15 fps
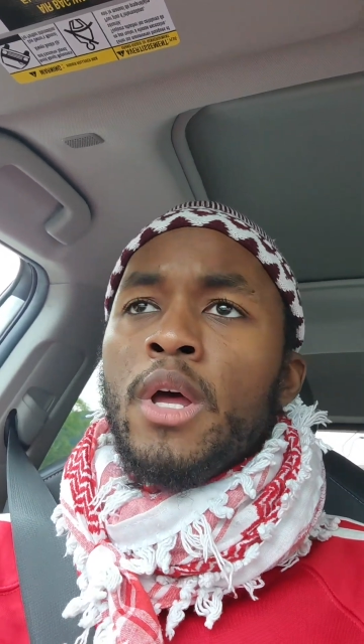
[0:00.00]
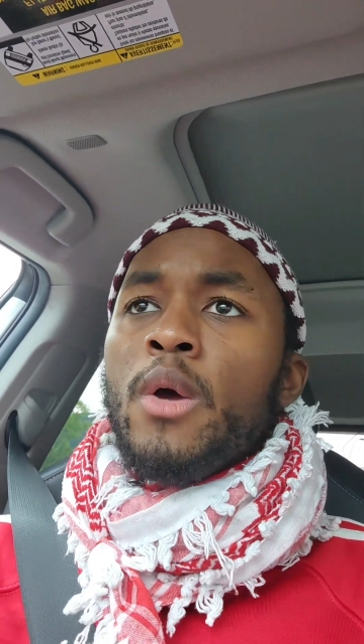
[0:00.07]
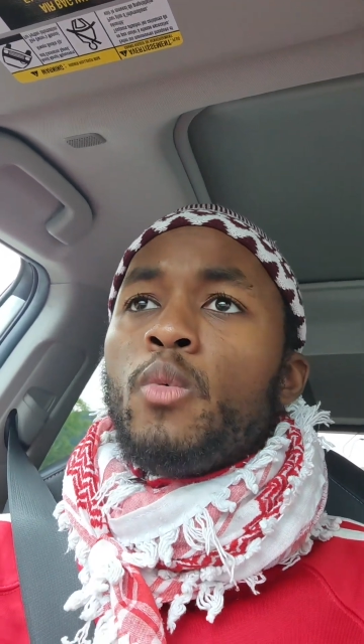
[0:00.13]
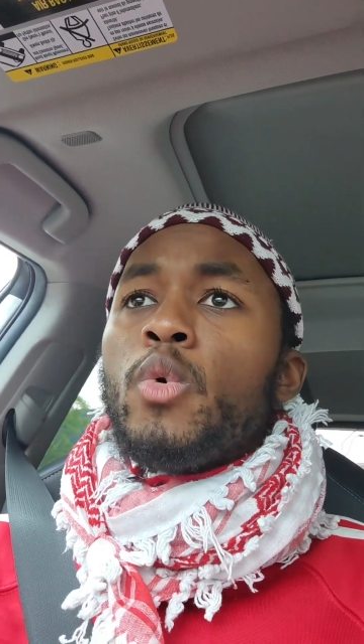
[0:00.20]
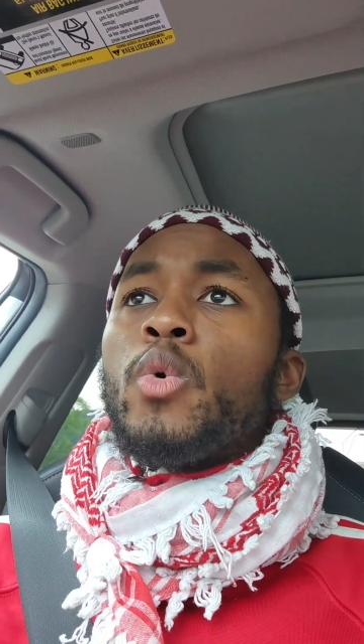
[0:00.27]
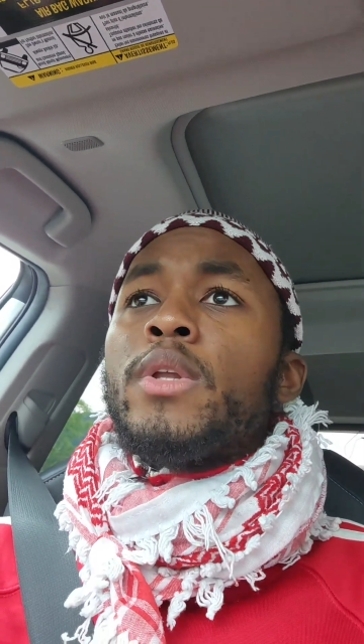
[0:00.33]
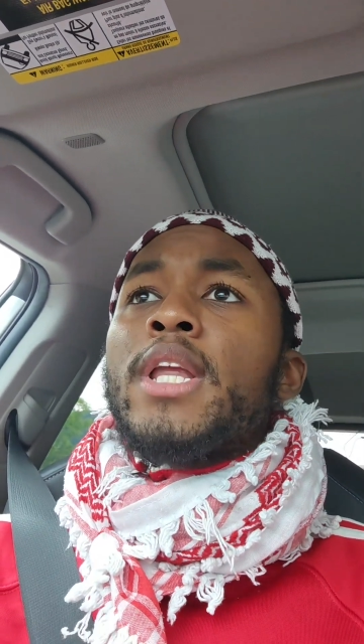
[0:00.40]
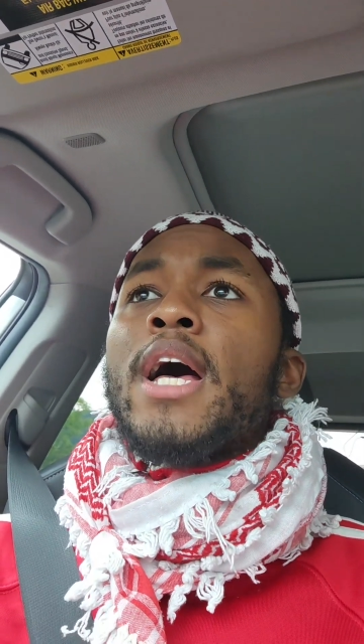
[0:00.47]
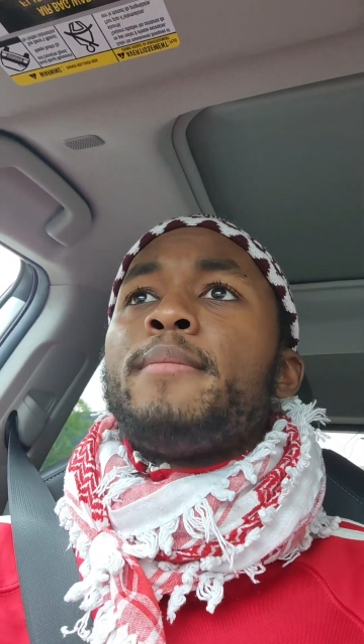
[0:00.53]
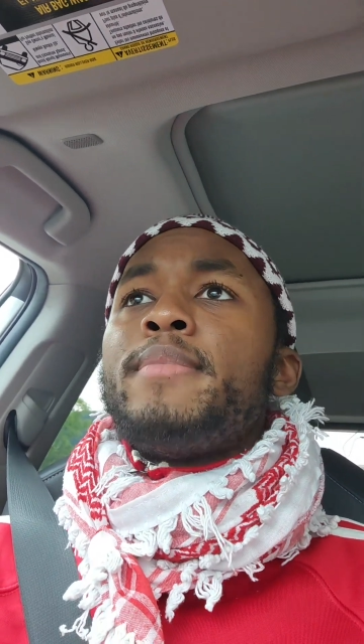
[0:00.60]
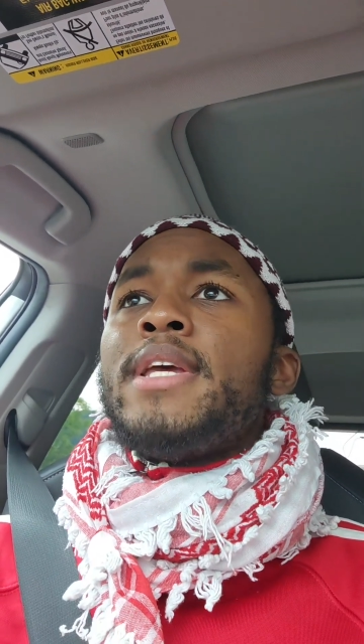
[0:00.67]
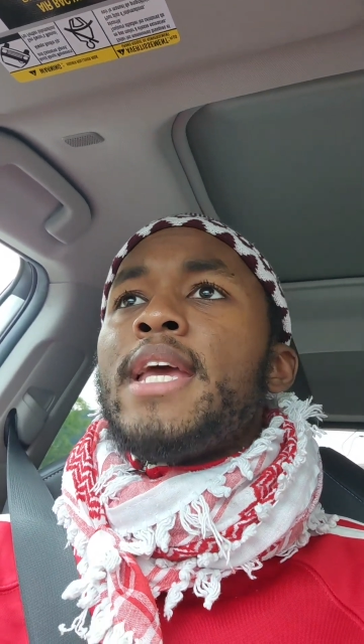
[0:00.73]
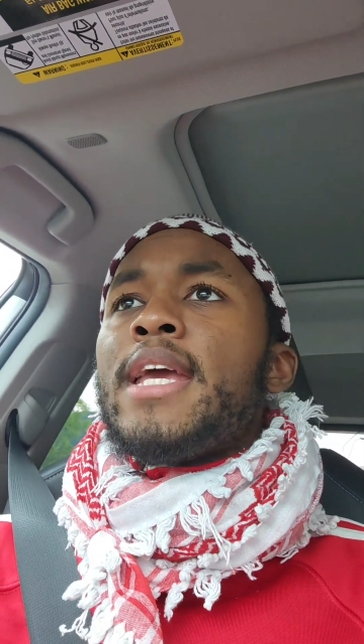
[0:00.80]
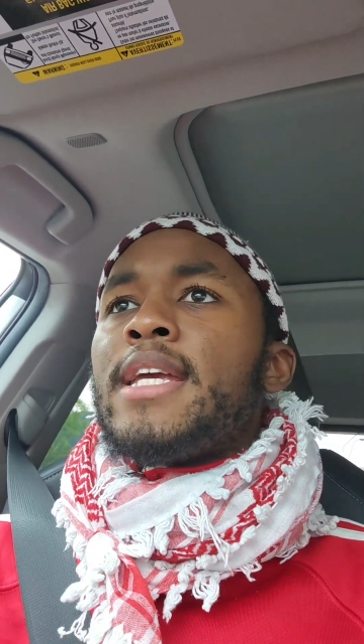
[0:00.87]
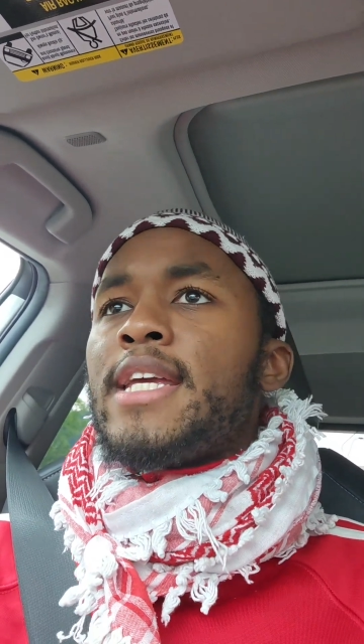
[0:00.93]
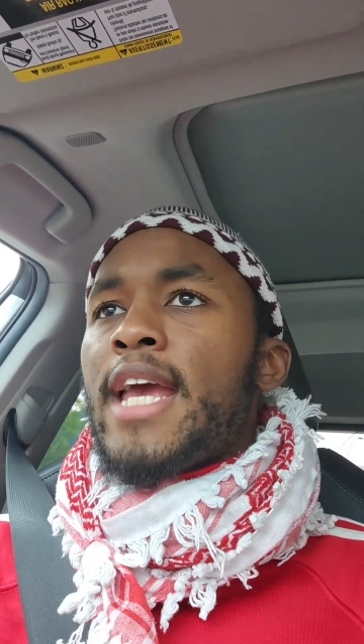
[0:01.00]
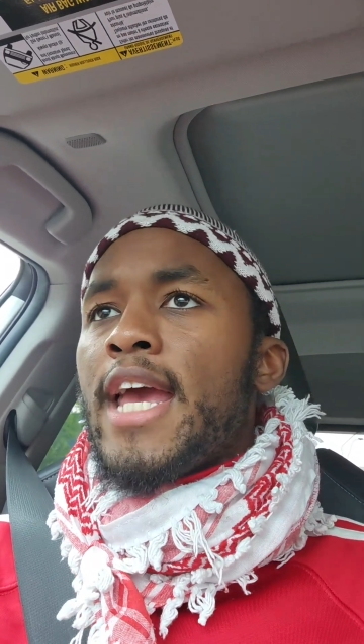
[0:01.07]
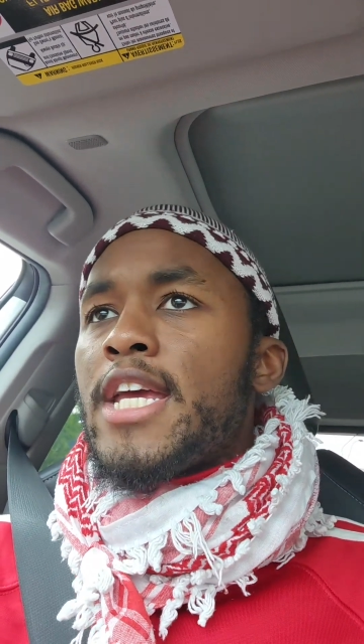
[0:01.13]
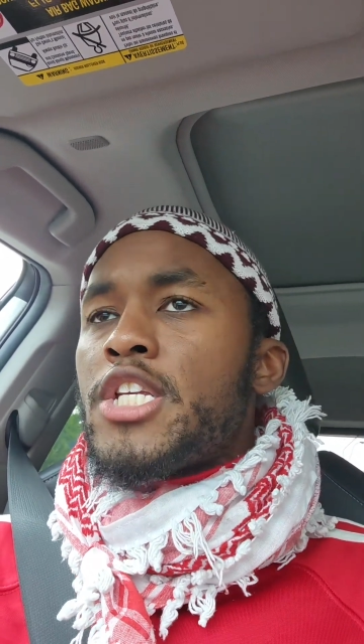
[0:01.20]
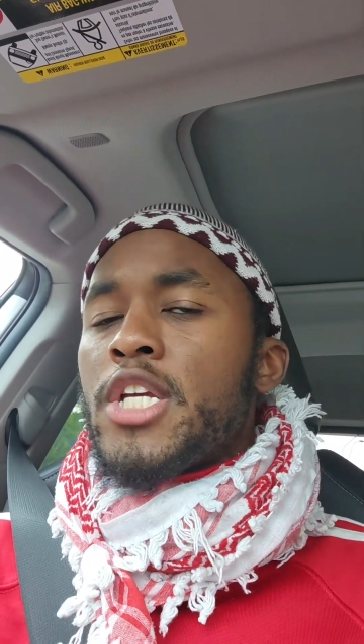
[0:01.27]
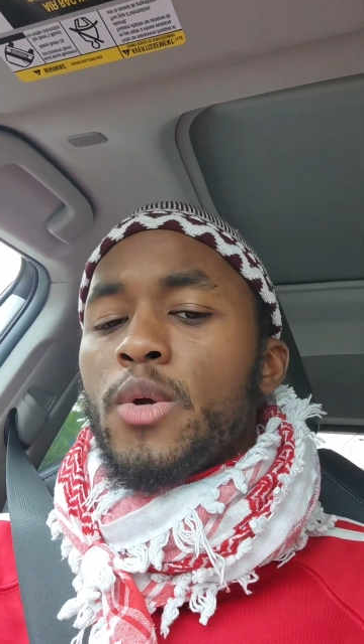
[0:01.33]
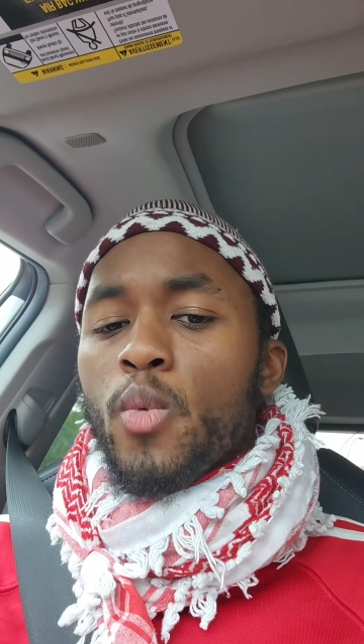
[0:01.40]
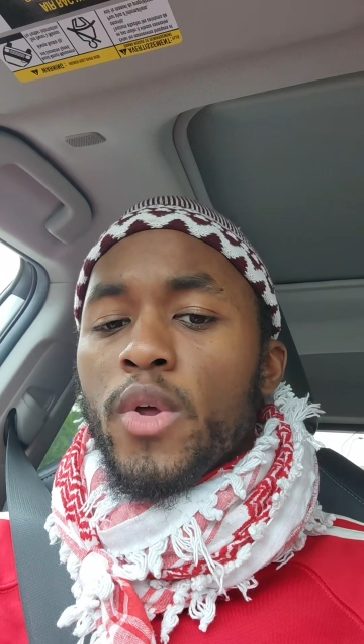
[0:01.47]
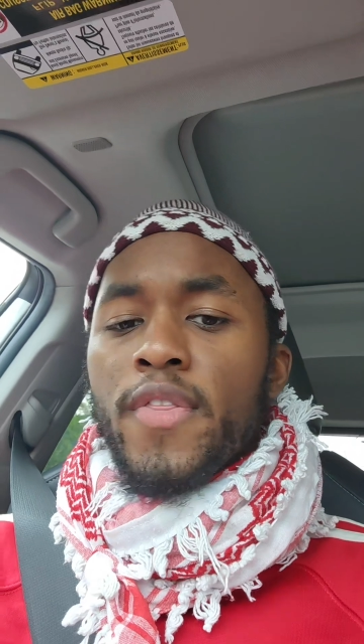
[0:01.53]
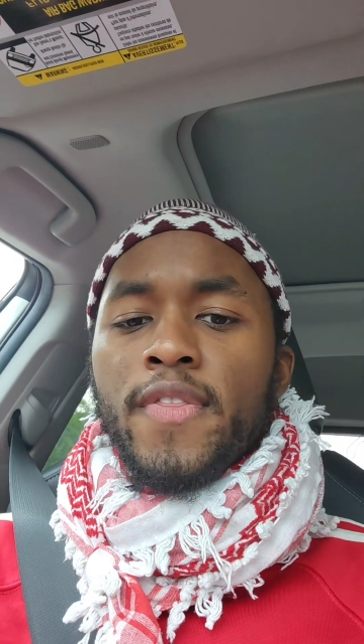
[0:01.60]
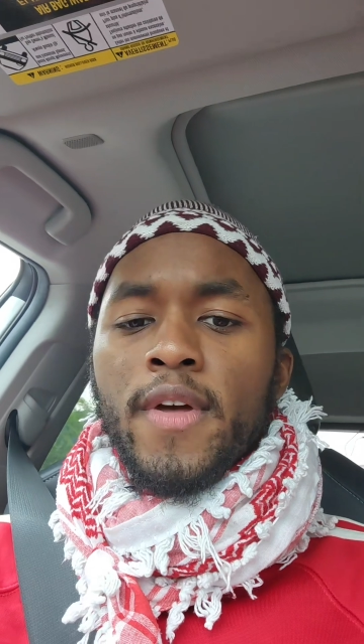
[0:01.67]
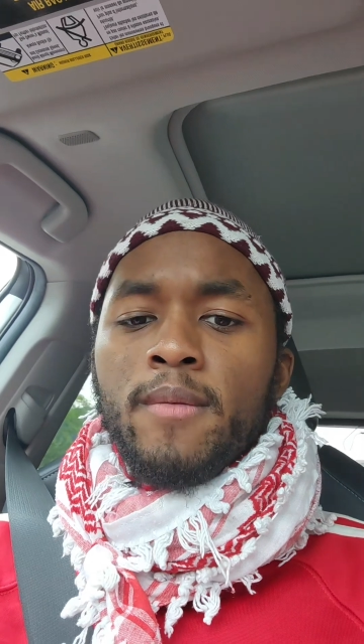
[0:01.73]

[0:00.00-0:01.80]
We will not be engaging with them.